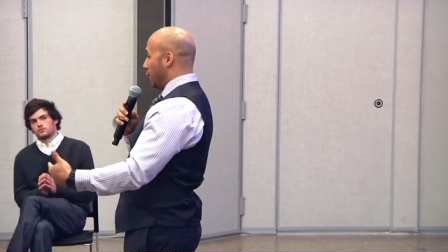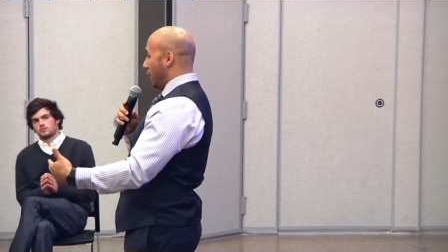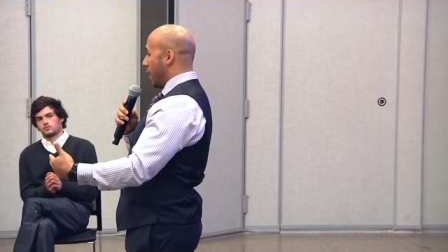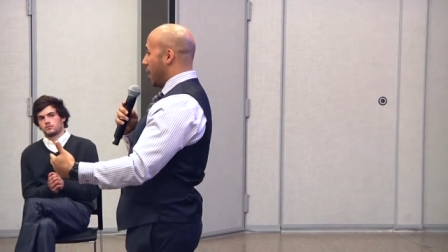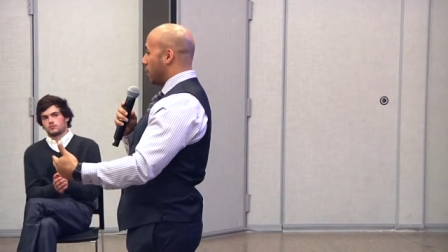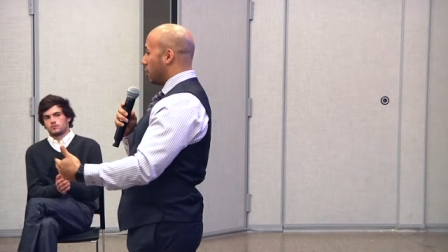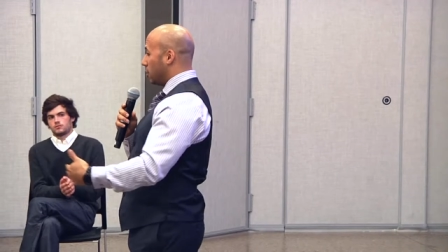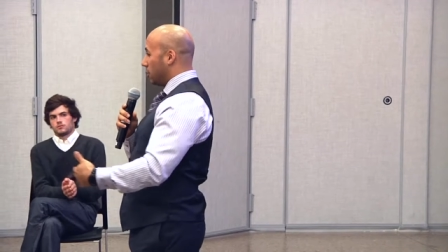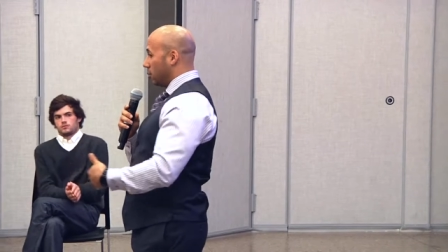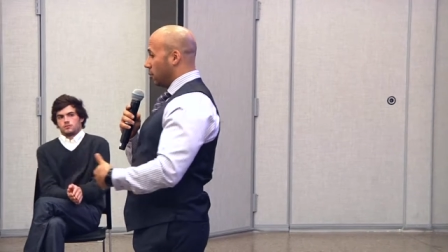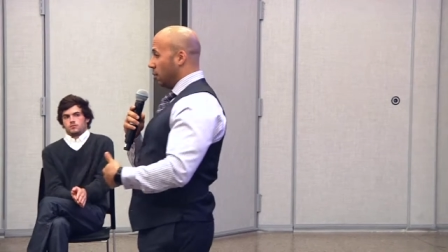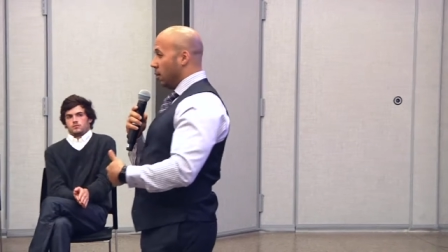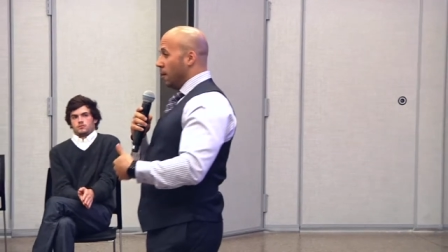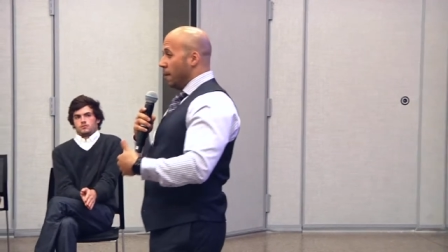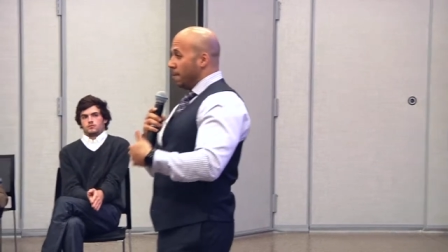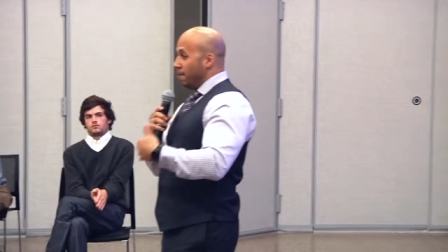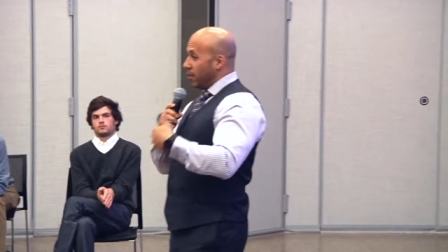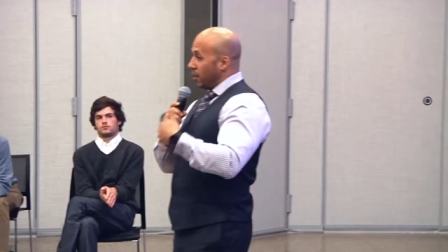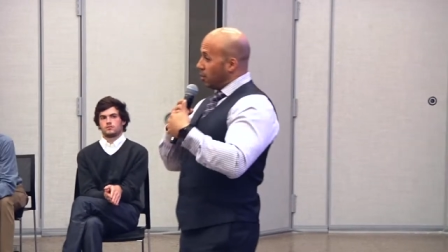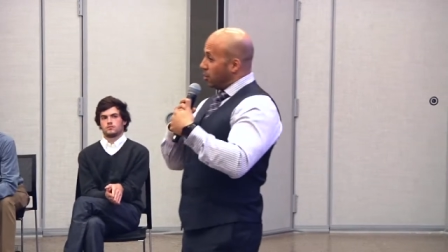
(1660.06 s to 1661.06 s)
vernacular.
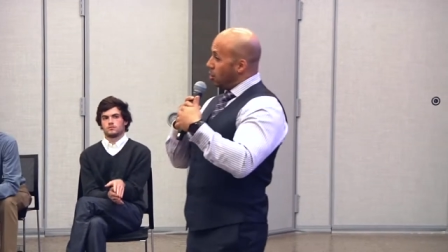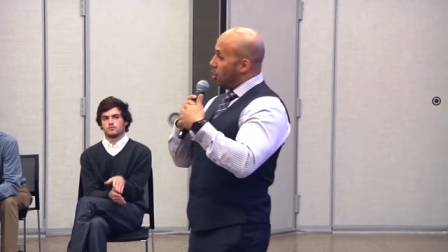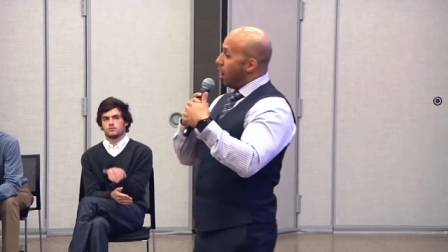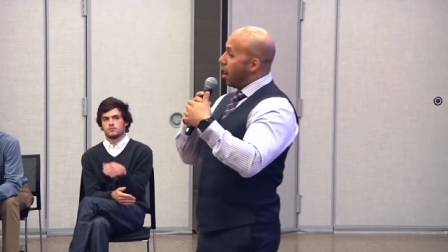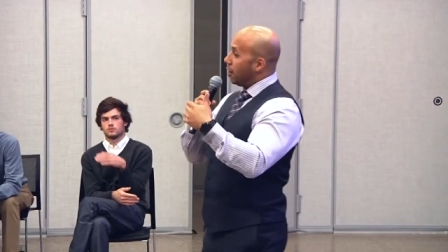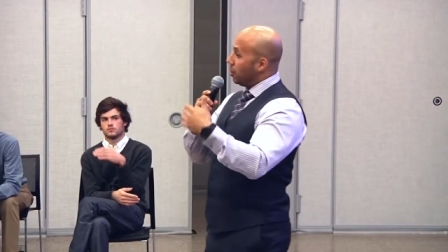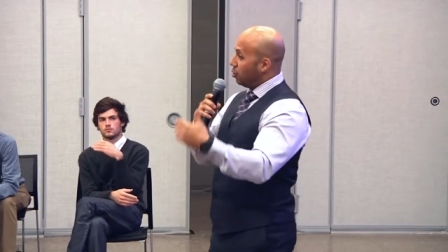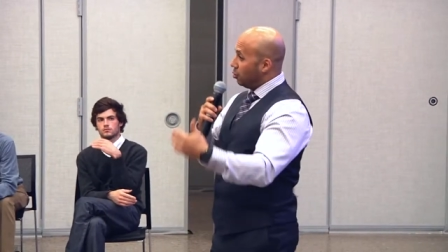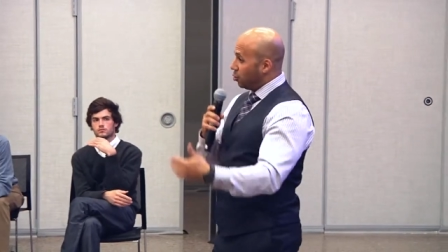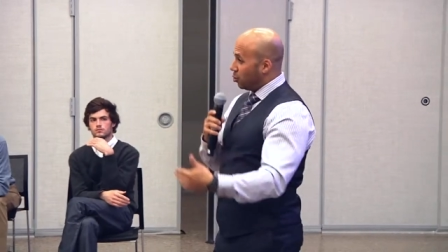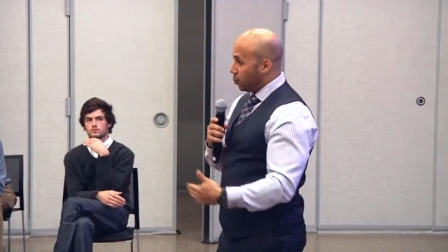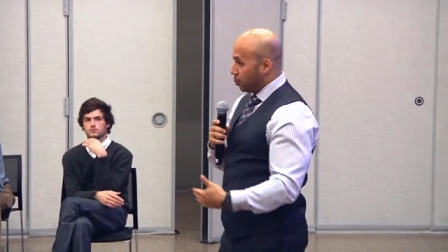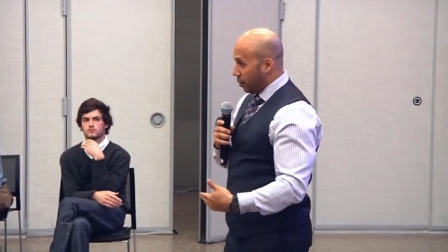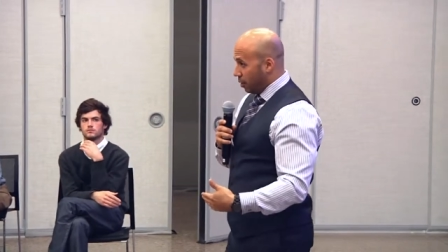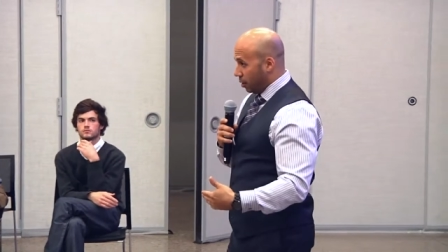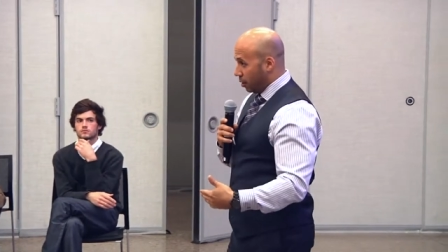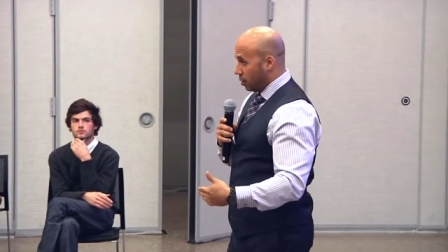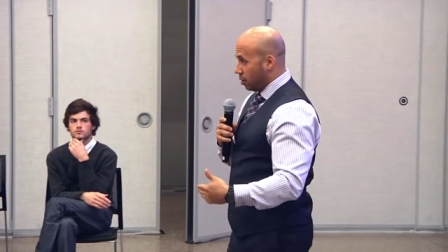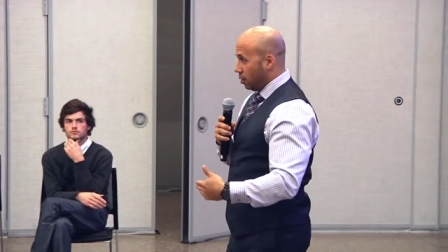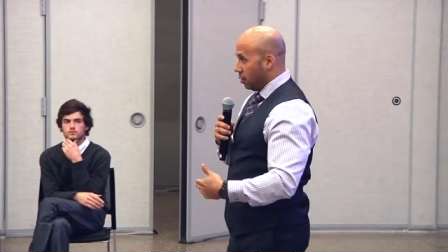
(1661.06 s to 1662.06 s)
You know, how do you
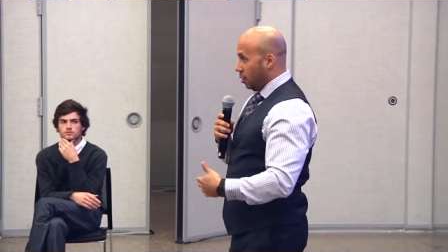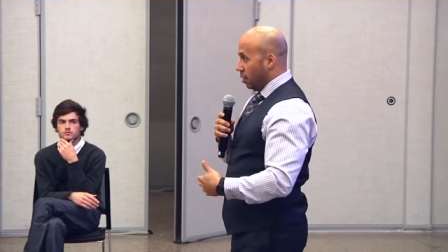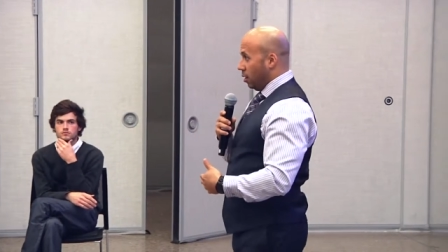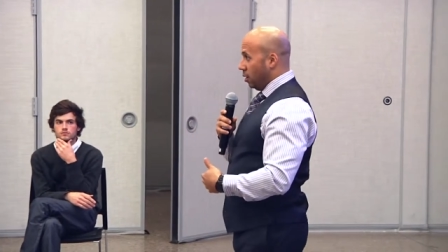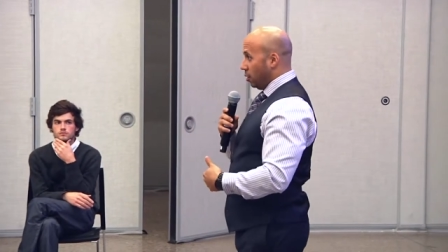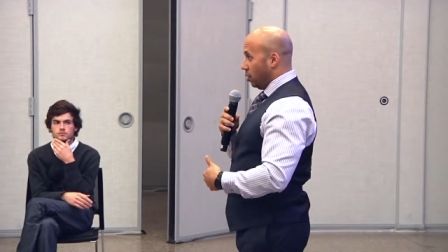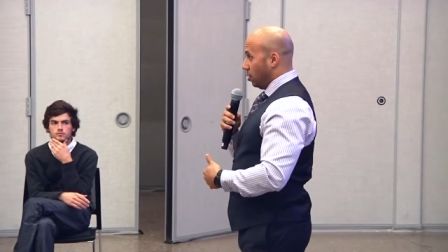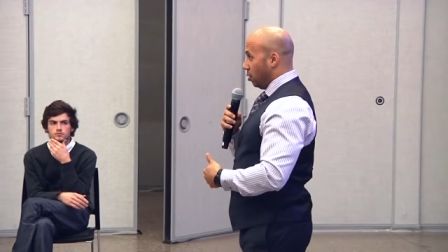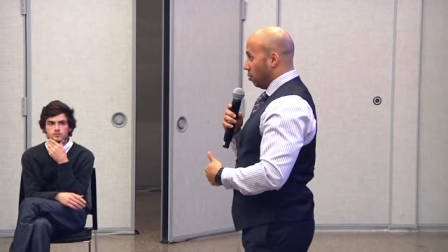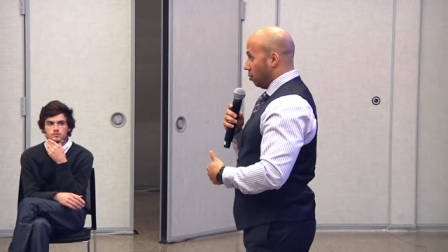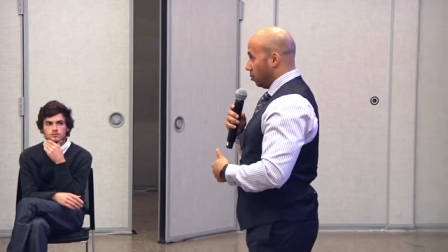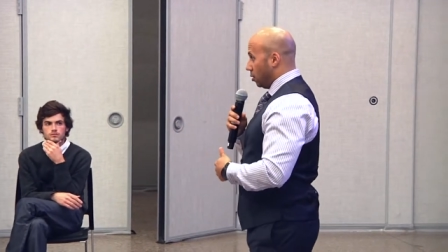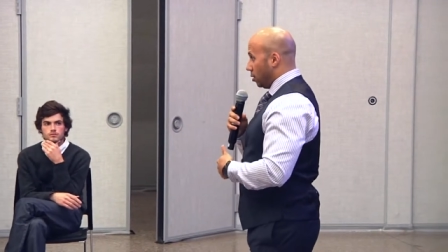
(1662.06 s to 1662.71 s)
speak? You know,